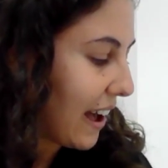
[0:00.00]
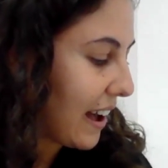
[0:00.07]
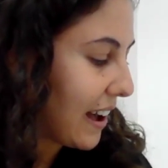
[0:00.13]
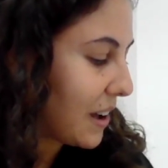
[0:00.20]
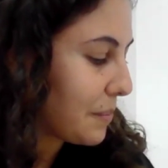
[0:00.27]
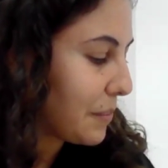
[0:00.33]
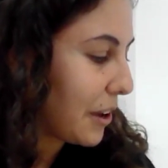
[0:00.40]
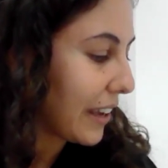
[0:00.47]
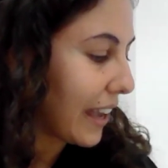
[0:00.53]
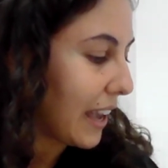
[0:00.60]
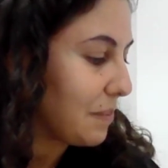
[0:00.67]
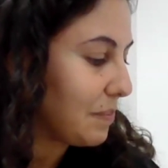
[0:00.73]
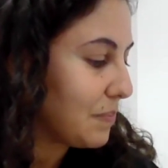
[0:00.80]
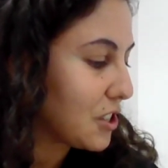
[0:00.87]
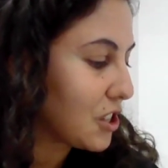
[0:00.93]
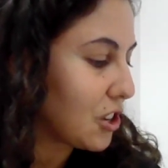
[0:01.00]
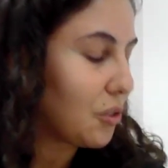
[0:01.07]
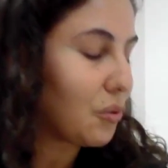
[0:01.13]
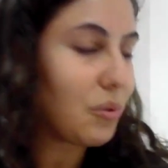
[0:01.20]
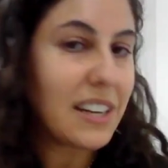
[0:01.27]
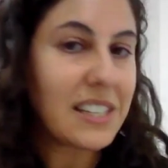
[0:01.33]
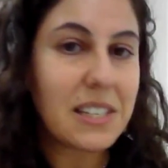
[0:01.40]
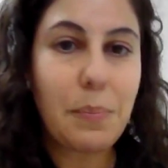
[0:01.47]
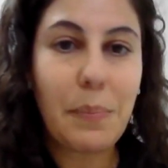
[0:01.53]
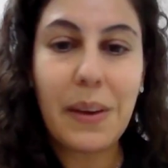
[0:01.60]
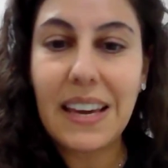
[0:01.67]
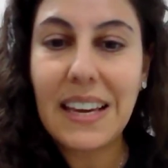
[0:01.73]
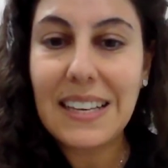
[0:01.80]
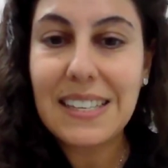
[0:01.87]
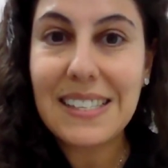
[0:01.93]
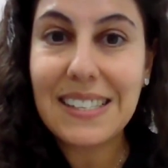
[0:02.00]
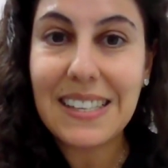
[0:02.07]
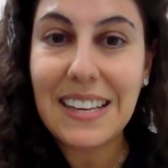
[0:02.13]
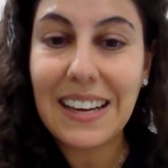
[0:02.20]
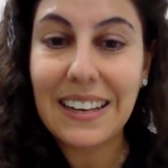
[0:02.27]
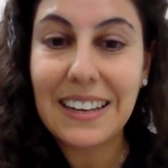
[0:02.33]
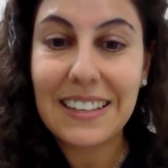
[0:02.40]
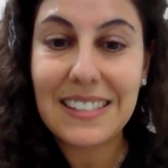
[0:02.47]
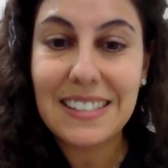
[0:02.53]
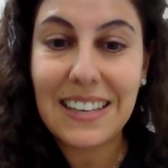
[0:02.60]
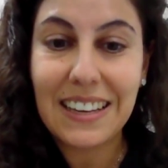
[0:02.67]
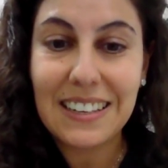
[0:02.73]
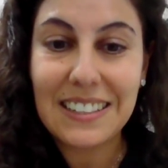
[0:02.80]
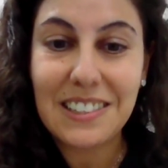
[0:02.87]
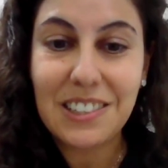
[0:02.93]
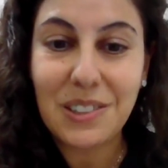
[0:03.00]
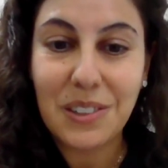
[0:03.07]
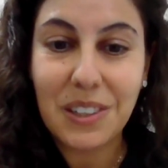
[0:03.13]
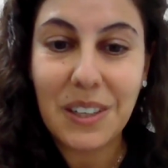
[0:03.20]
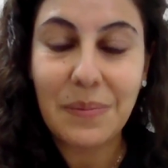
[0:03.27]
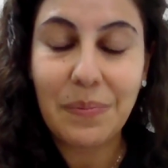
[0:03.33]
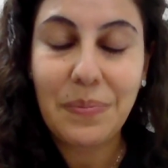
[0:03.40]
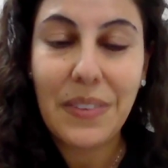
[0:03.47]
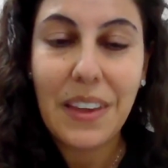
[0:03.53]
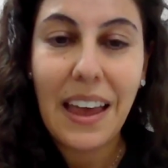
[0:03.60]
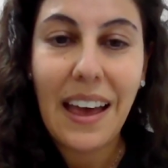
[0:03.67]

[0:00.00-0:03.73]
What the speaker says: Okay, so recipes, let's get into it.